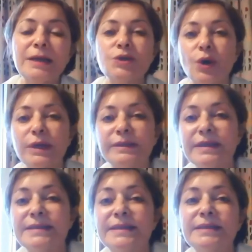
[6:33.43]
So it
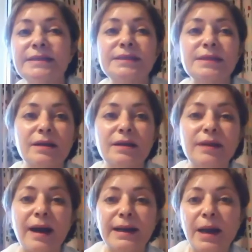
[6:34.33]
is this
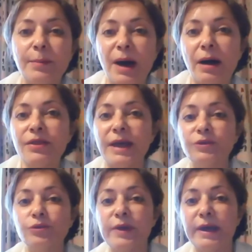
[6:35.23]
dilemma
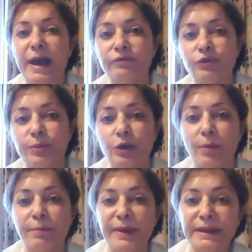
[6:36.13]
that they have to be
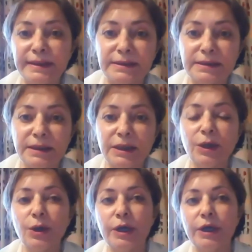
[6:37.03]
committed
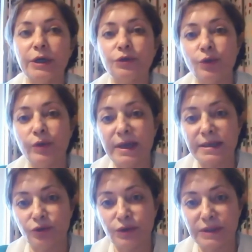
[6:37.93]

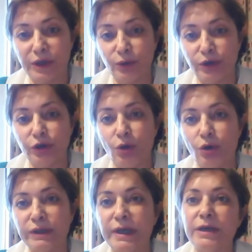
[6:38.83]
to security
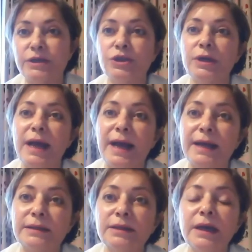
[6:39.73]
coordination
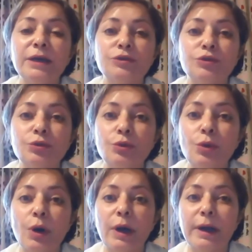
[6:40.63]
and
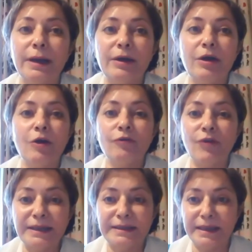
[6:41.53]
to
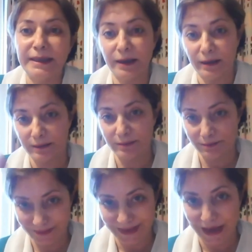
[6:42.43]
fighting
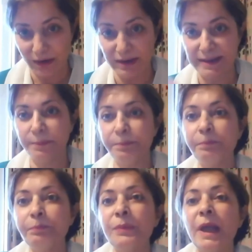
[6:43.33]

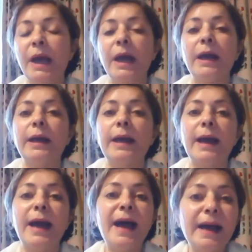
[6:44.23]
terrorism,
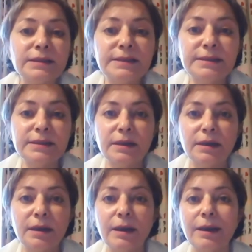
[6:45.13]
and
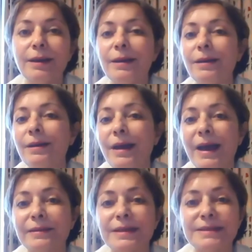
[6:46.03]

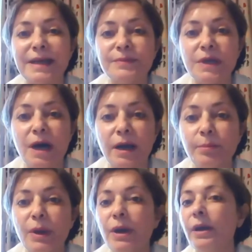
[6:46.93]
at the same time,